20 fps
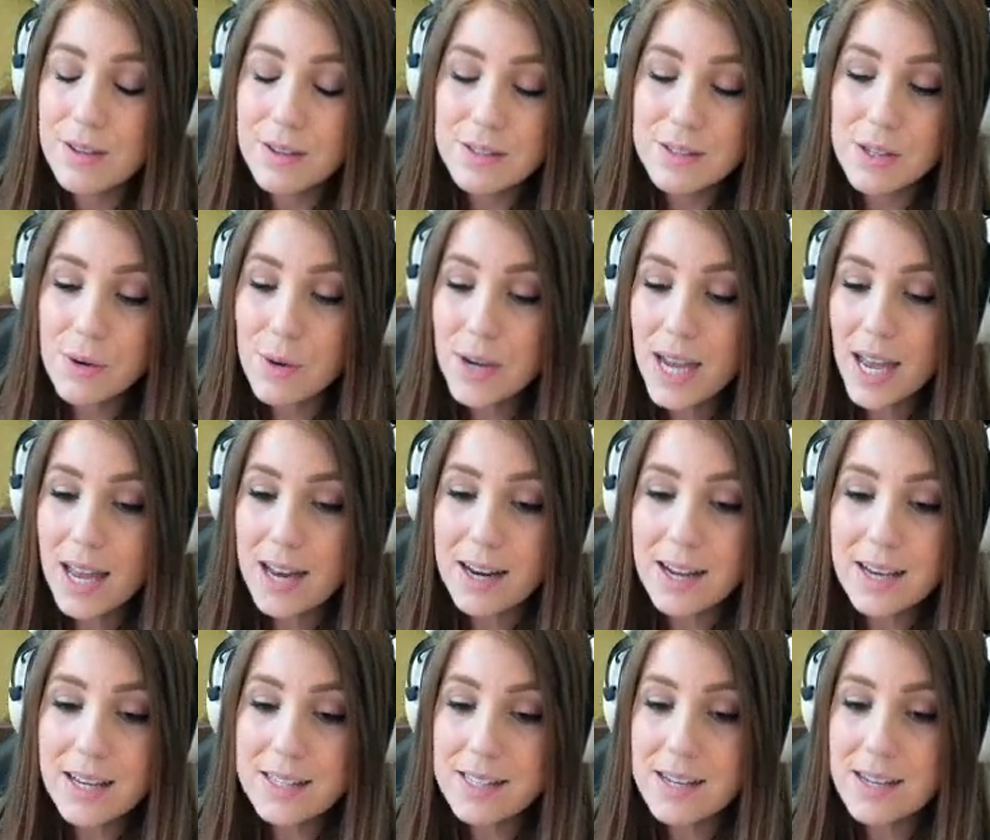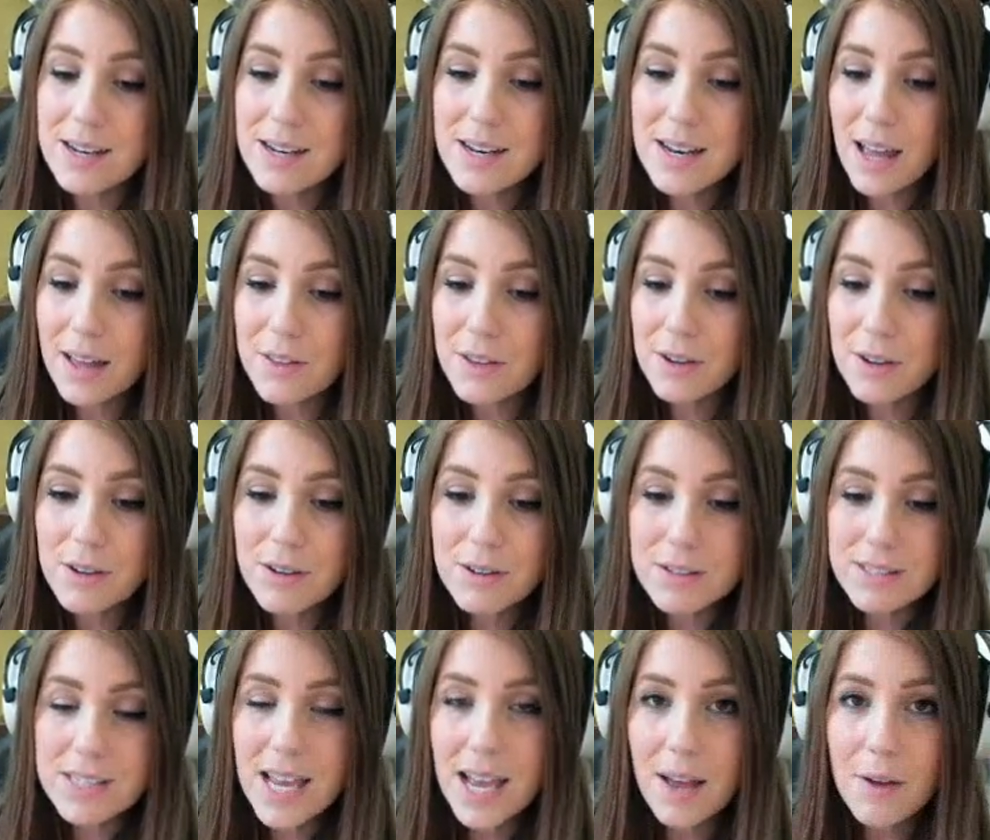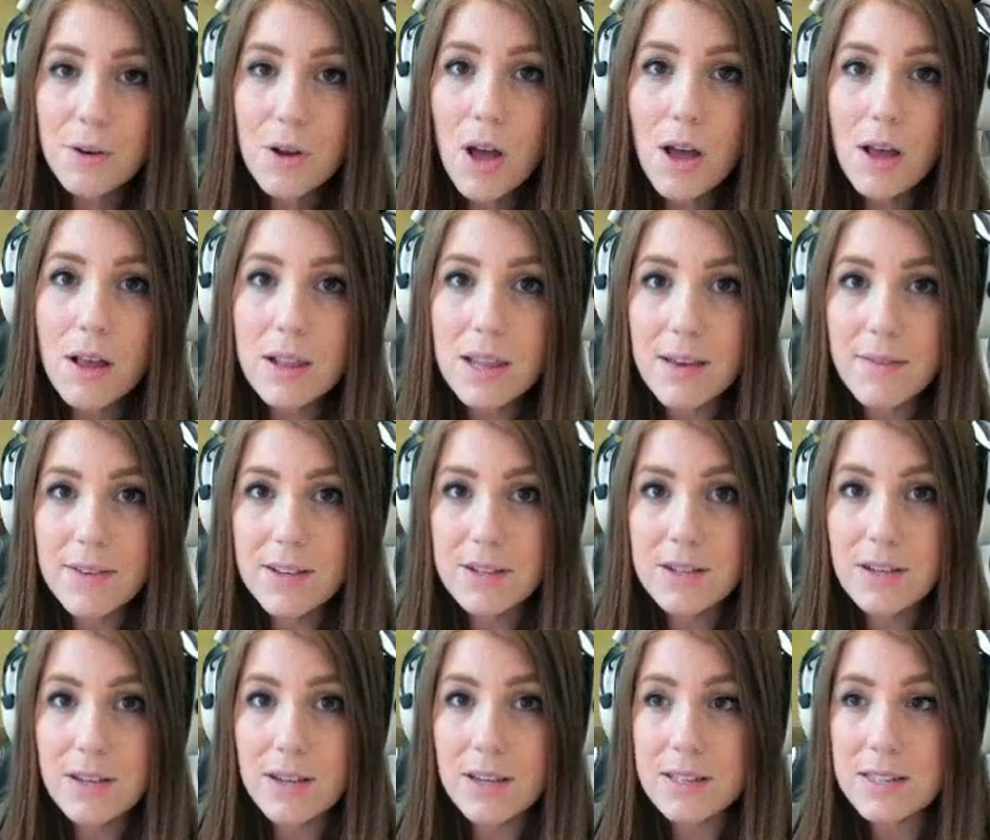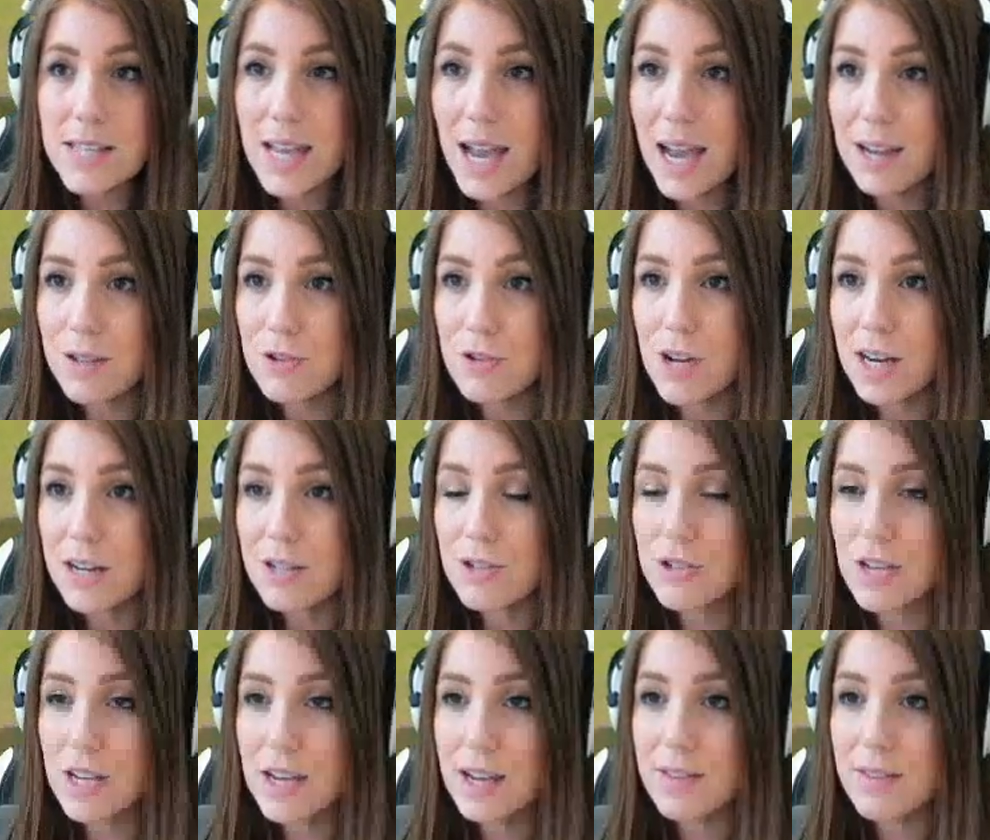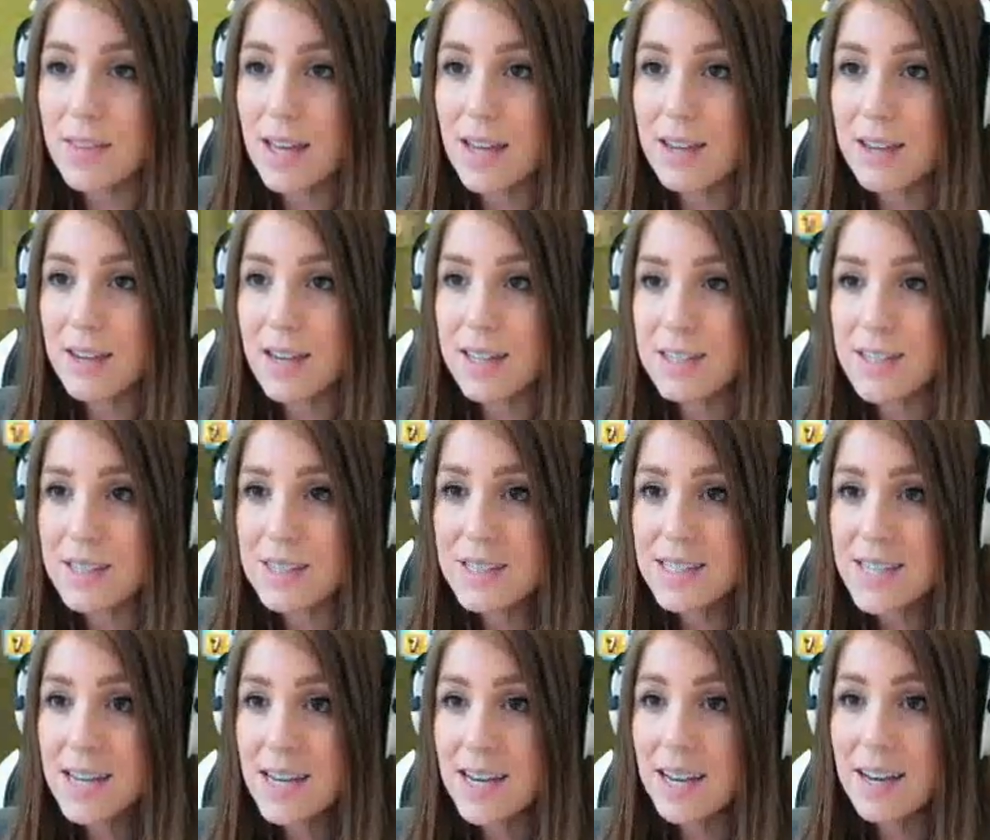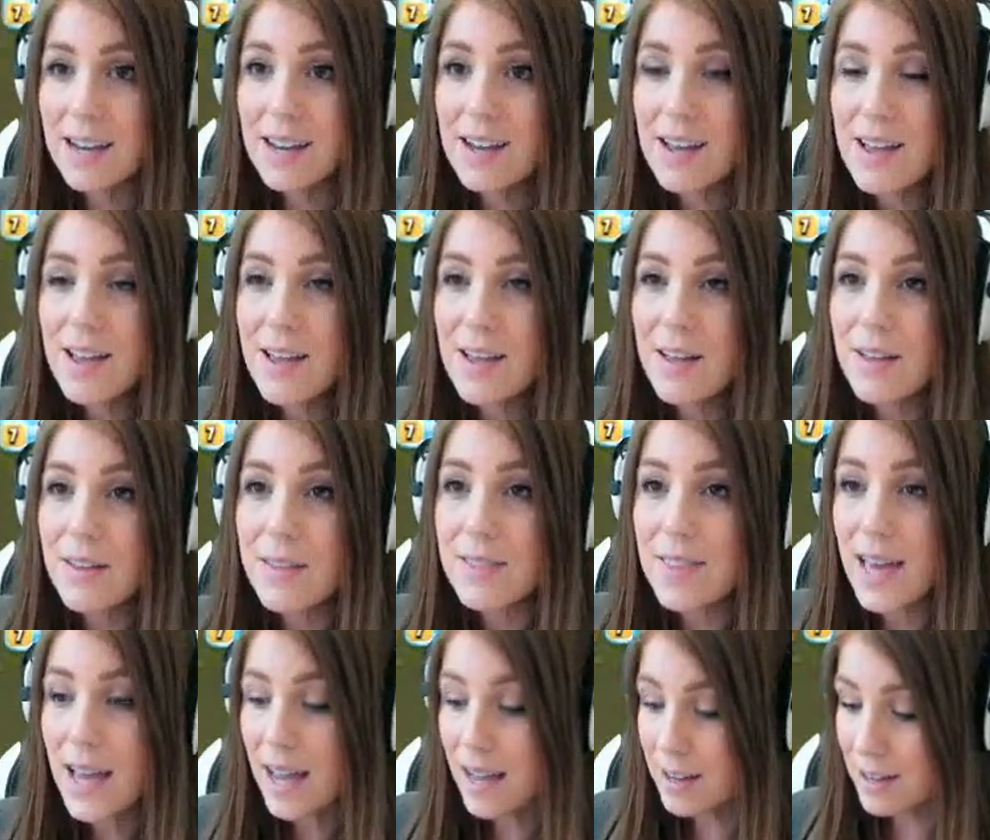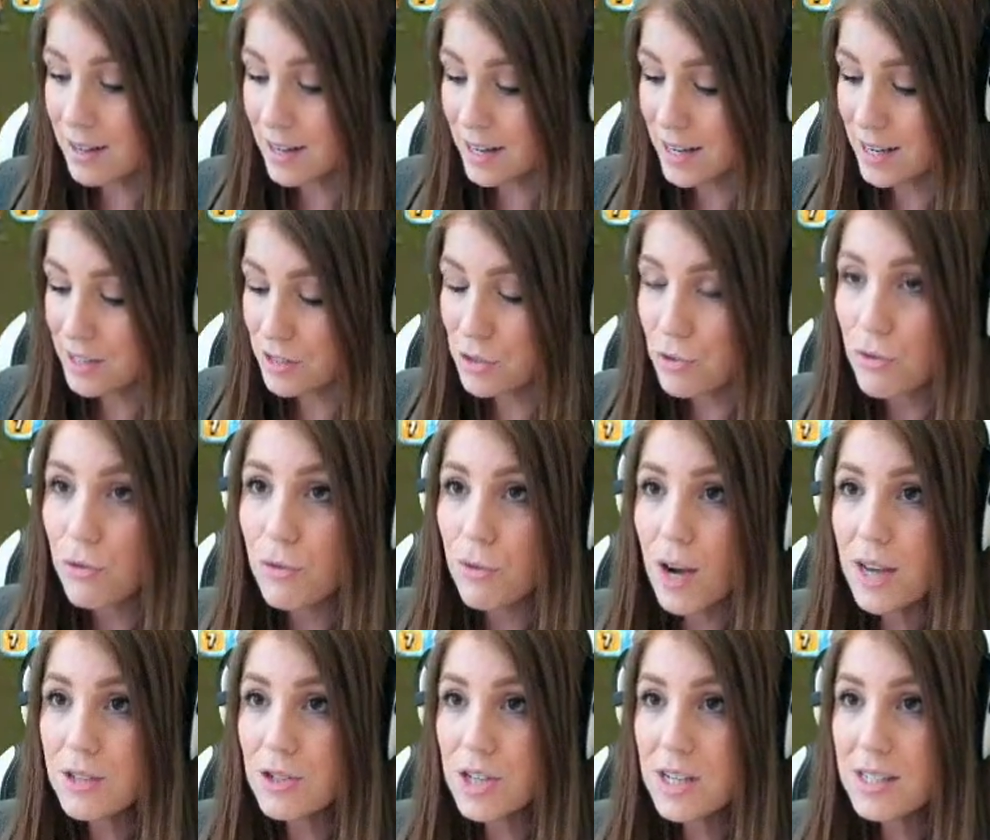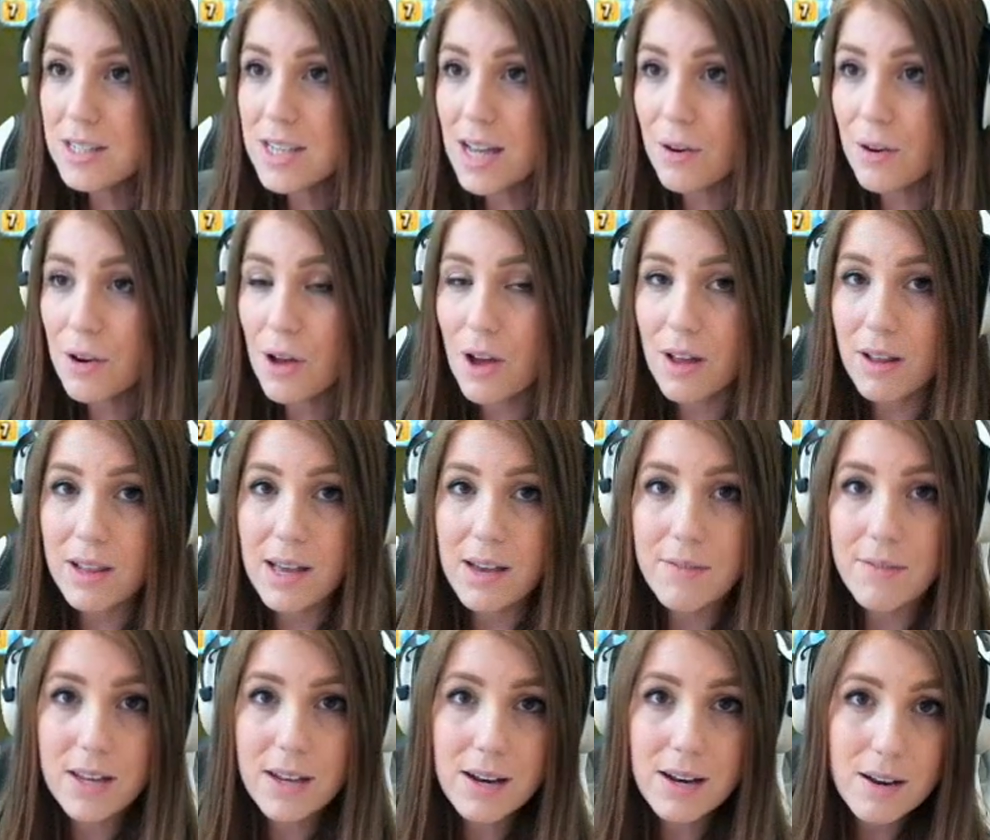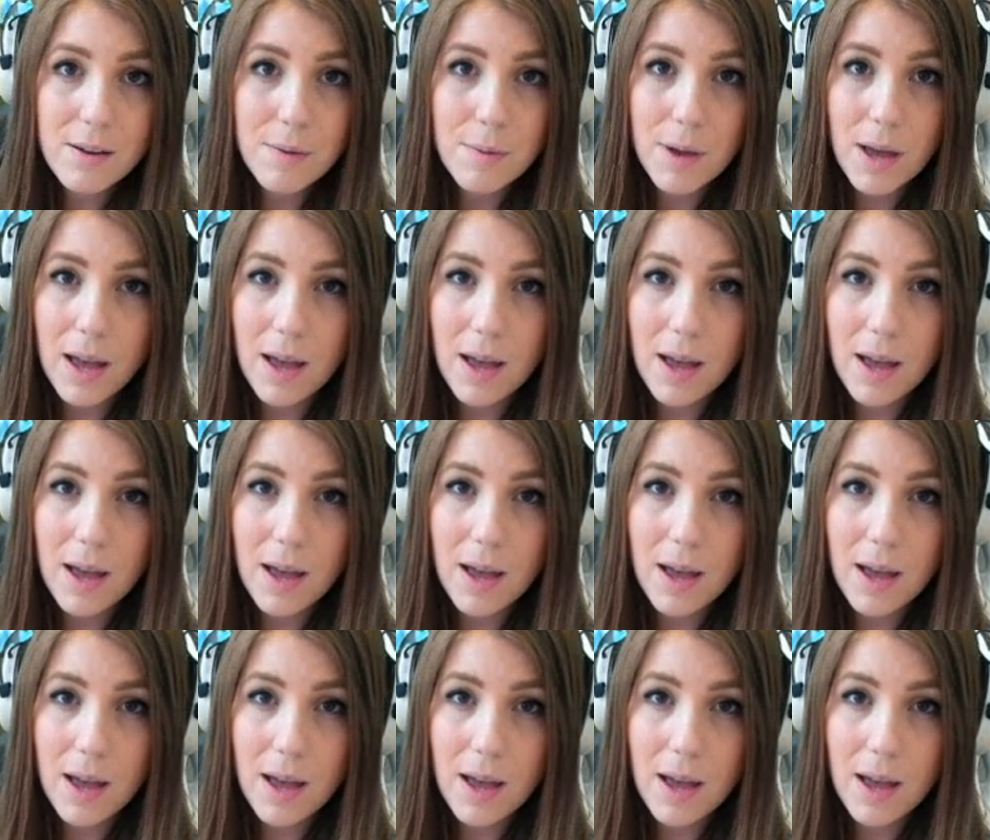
So again, it's another Town Hall eleven attack strategy that you get to see that is crushing Town Hall eleven,